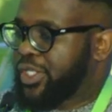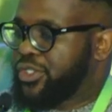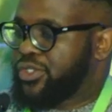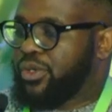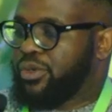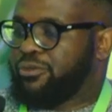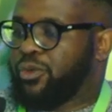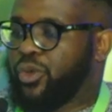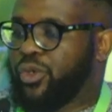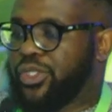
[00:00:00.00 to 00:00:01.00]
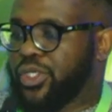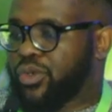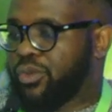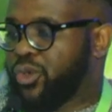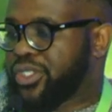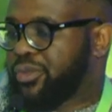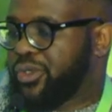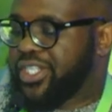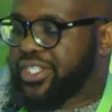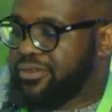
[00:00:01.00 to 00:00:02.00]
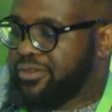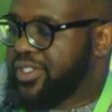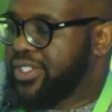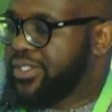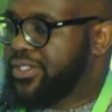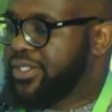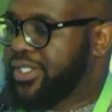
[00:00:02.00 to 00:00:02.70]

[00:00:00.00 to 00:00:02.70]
So for the crop water productivities